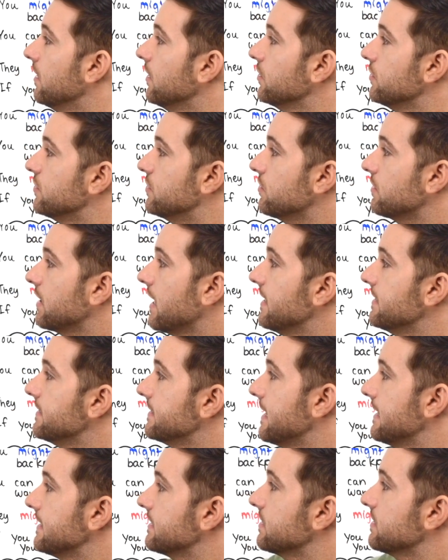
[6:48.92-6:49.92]
So guys,
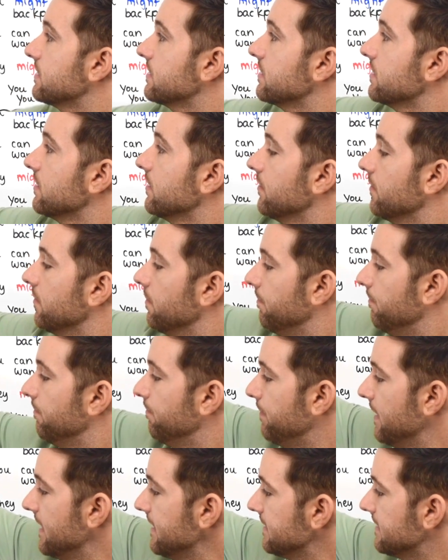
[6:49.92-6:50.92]
that's
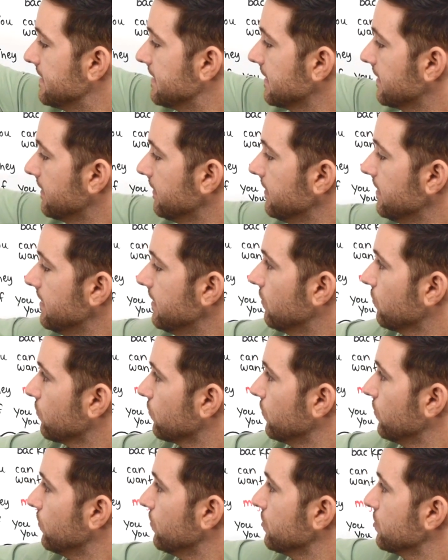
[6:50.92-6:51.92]
basically the
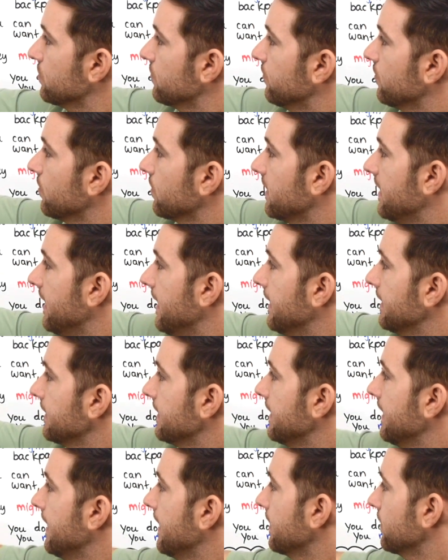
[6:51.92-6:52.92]
rules for can,
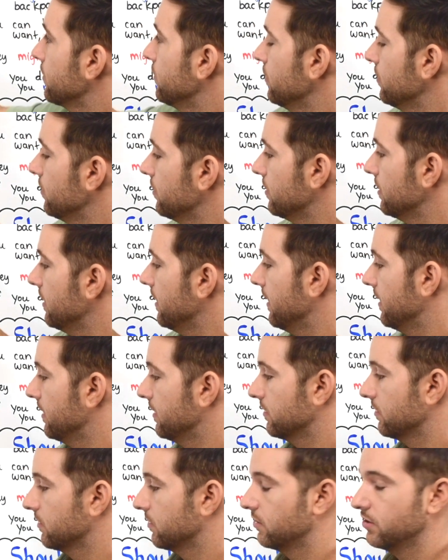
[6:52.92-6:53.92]
can't, could,
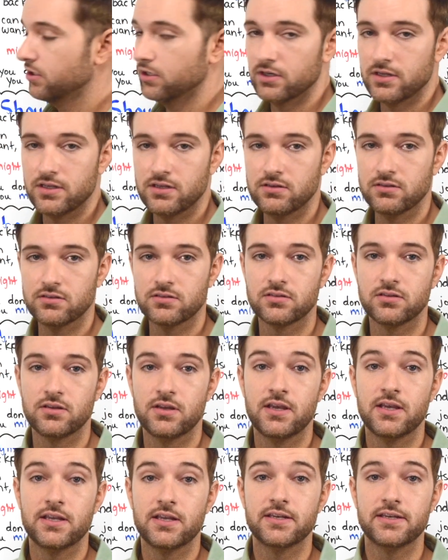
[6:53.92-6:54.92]
and couldn't.
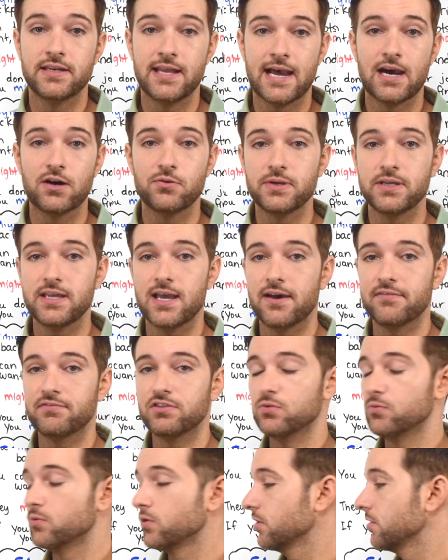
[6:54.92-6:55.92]
Now we have
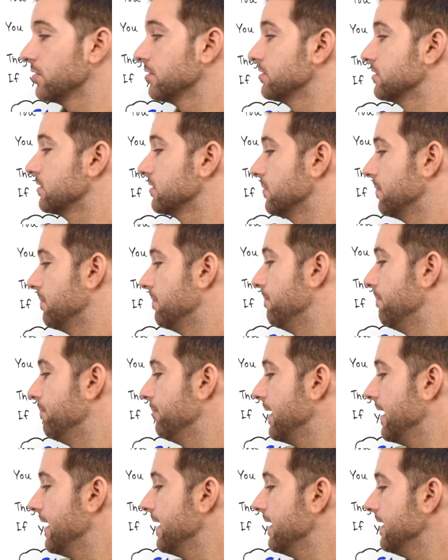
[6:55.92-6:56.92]
the words
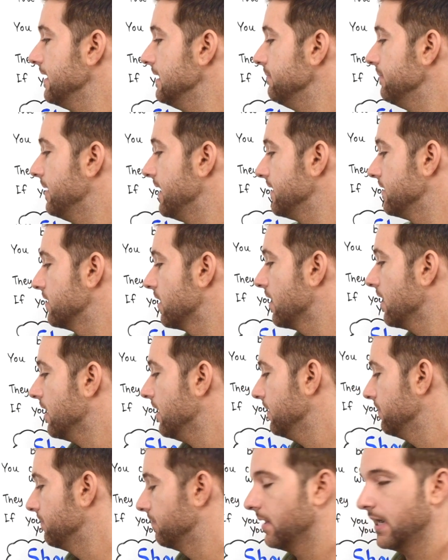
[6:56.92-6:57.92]
may, may
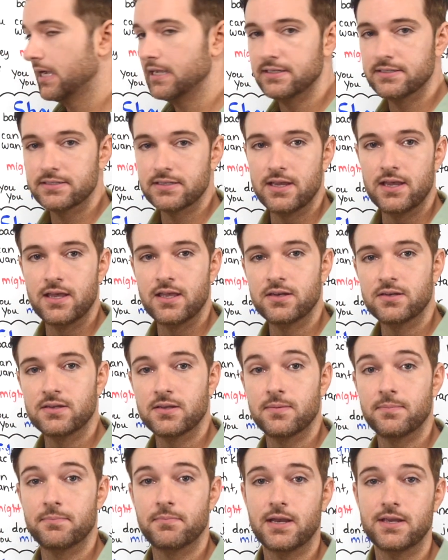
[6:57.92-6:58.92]
not, might, and
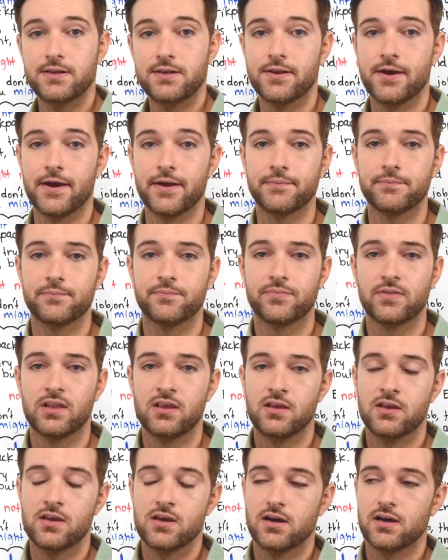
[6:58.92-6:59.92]
might not.
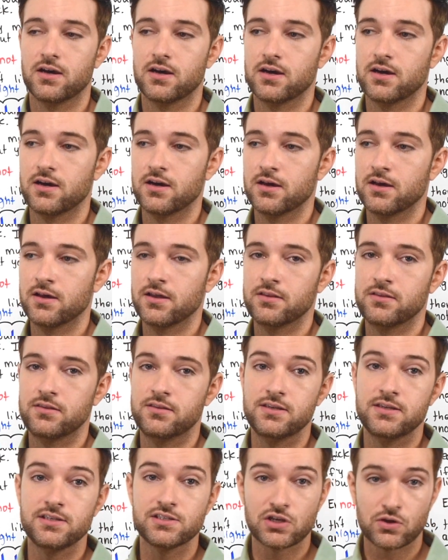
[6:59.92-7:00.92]

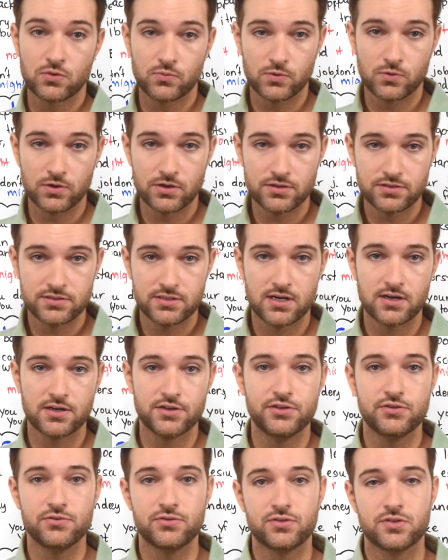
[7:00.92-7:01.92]
These are words that are
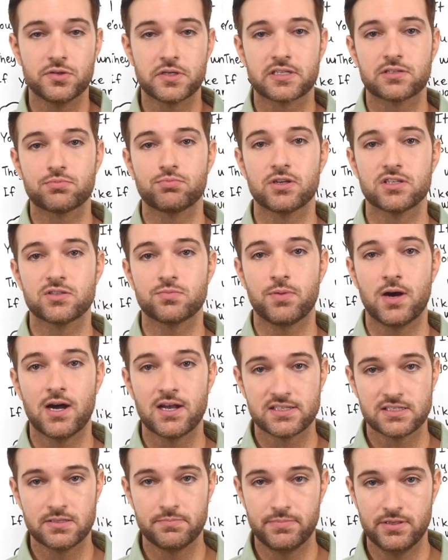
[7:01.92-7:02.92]
used to express
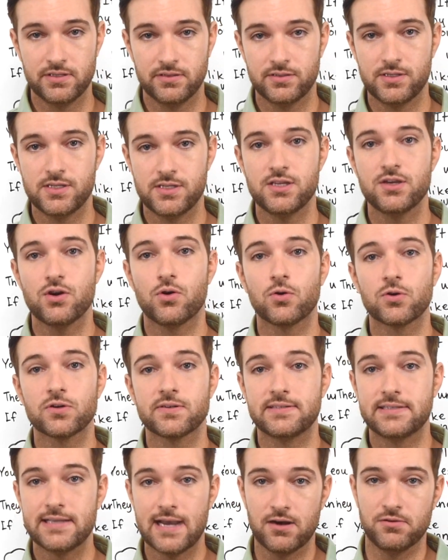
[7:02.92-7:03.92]
possibility or
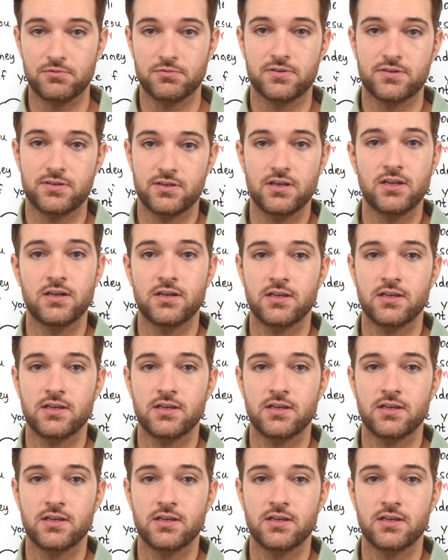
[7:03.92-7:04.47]
doubt in